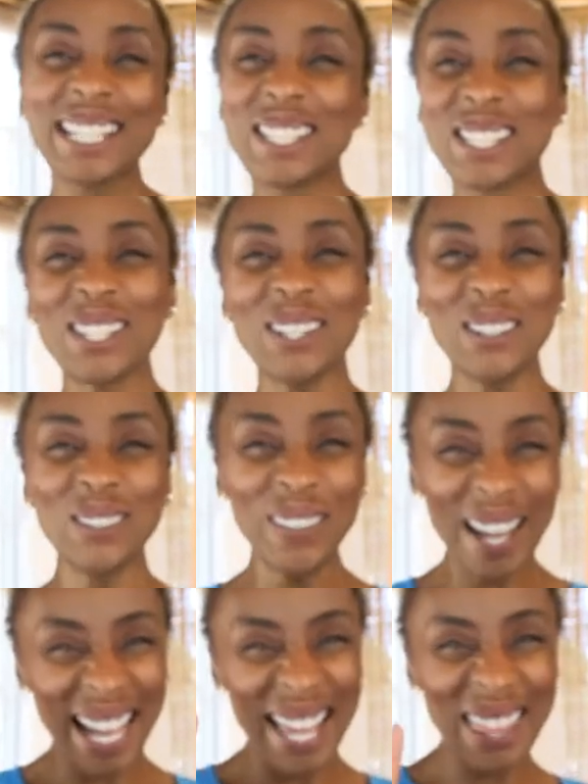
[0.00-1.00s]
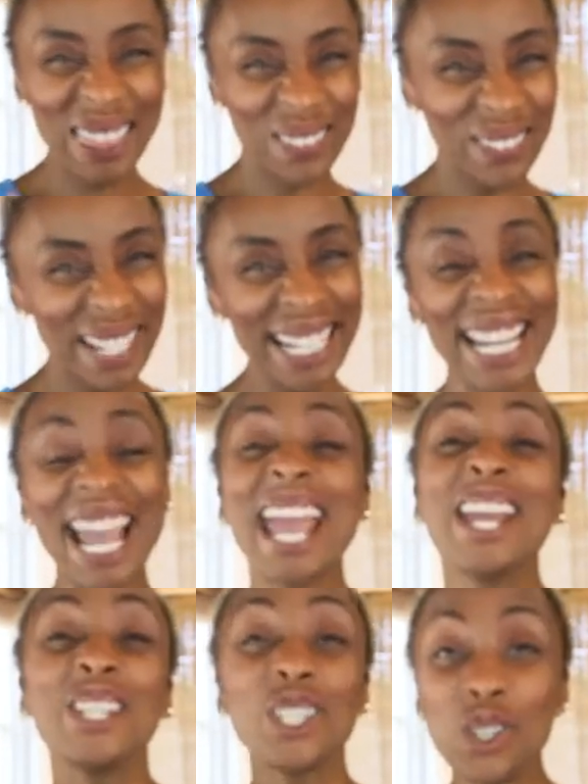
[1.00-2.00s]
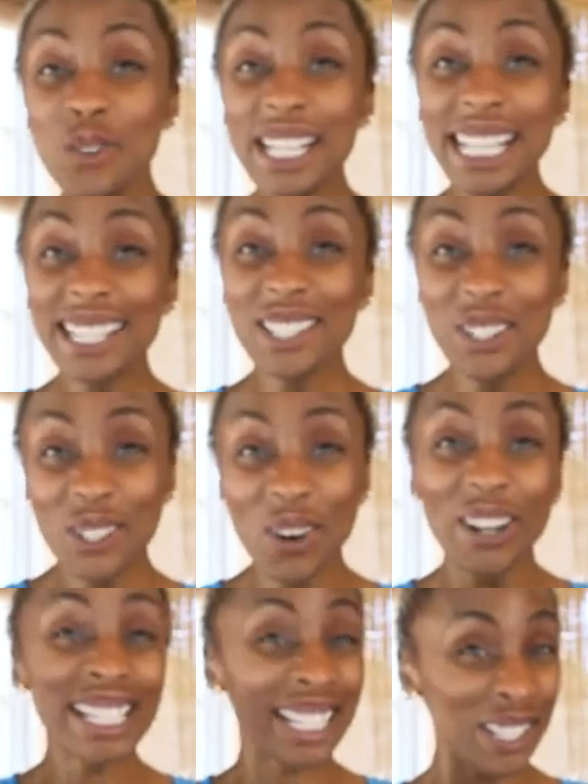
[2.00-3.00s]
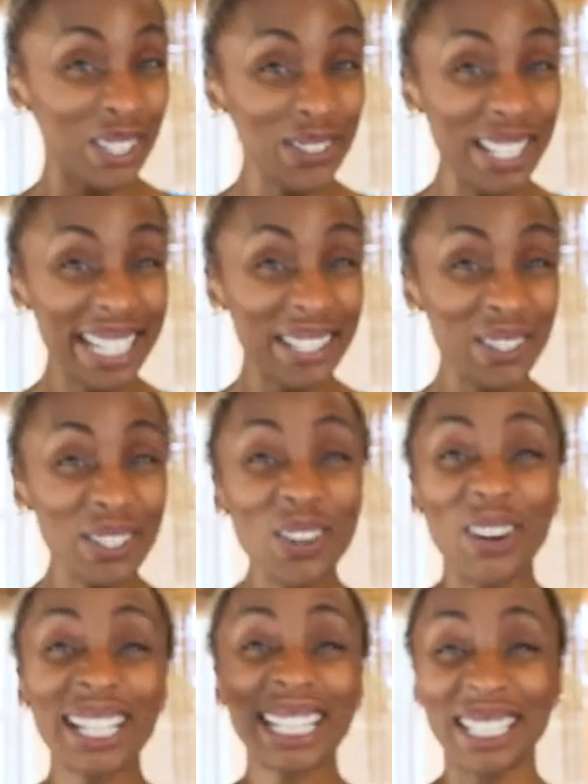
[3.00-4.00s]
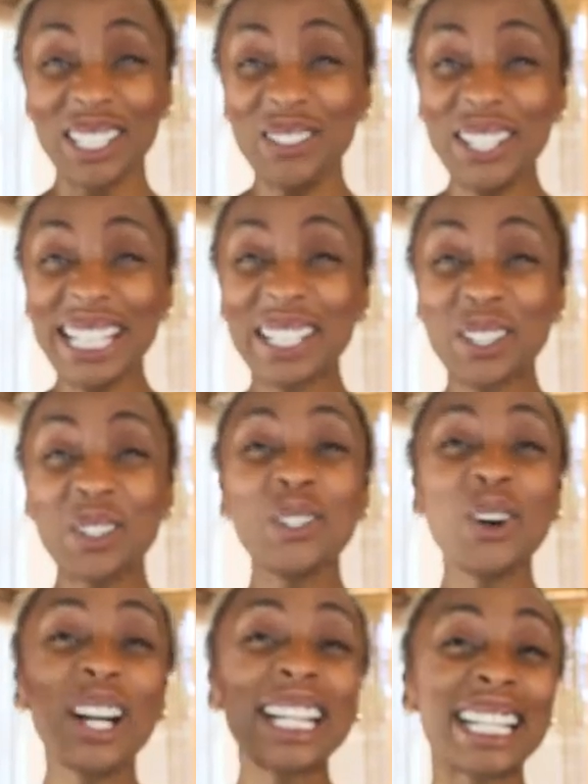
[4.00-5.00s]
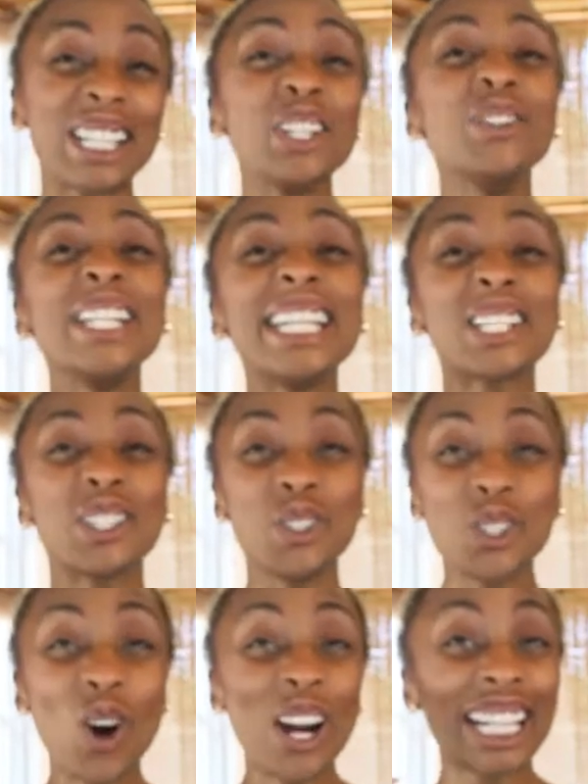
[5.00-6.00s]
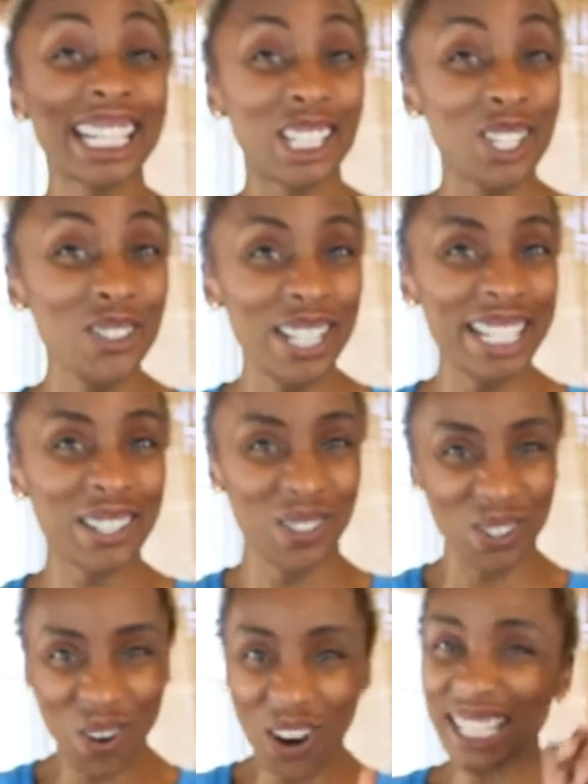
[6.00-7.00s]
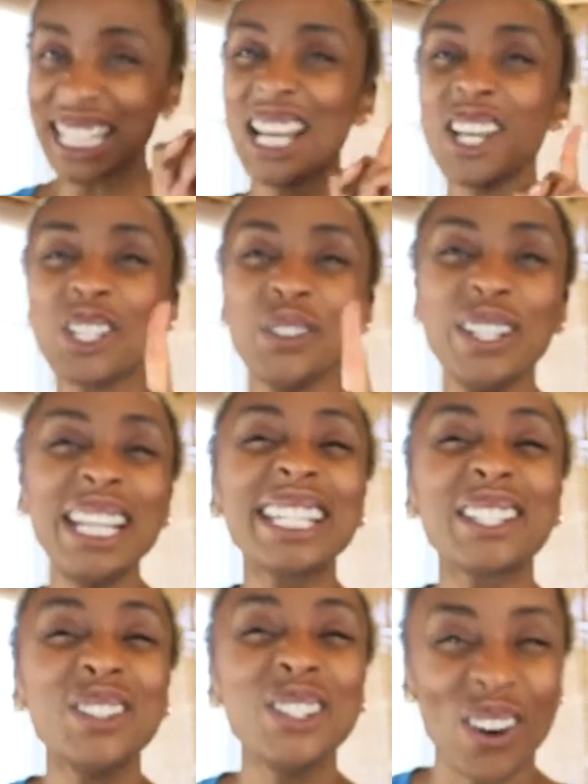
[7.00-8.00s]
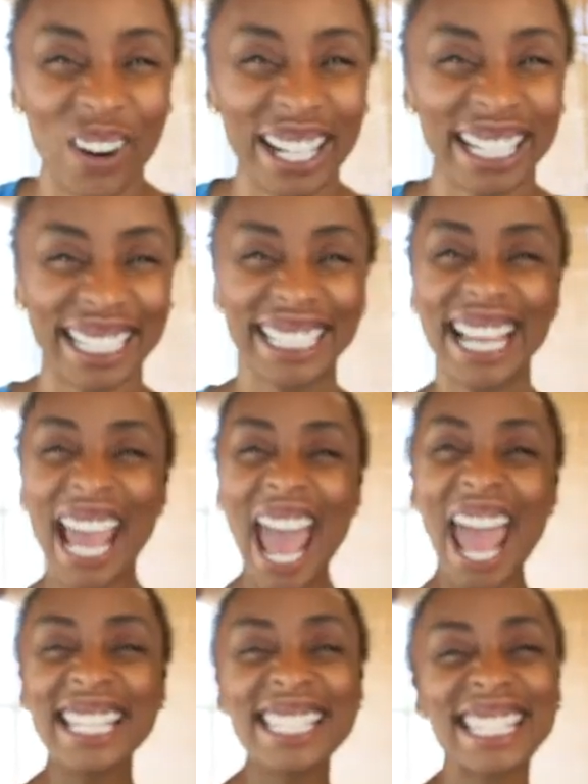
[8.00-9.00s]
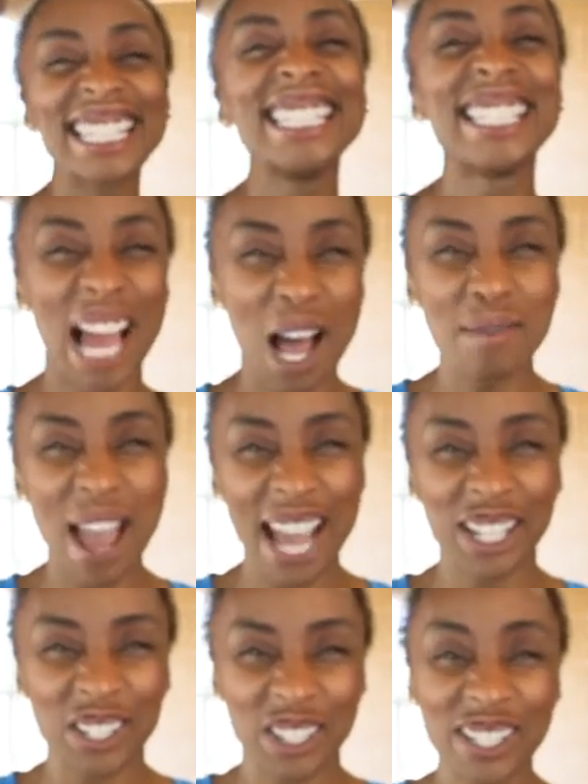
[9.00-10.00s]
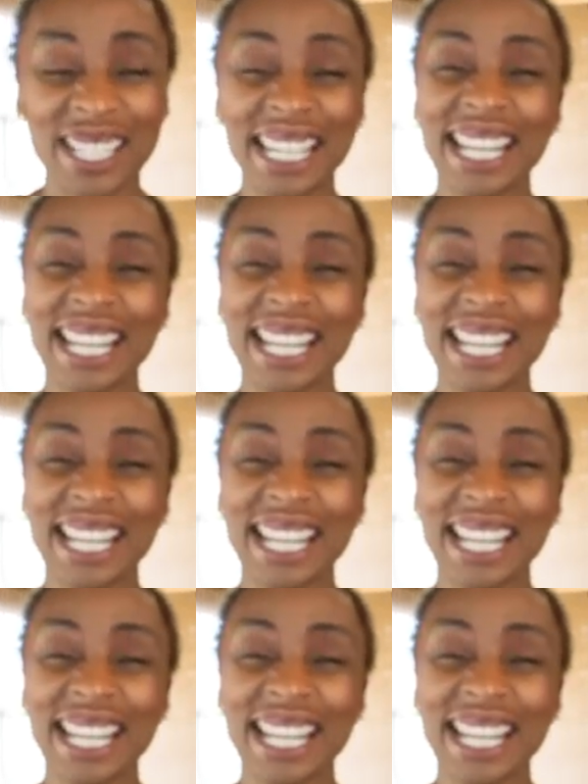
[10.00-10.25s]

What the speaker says: 2, 3. Unique New York, Unique New York, Unique New York, Unique New York, Unique New York, Unique New York. Excellent job, actors.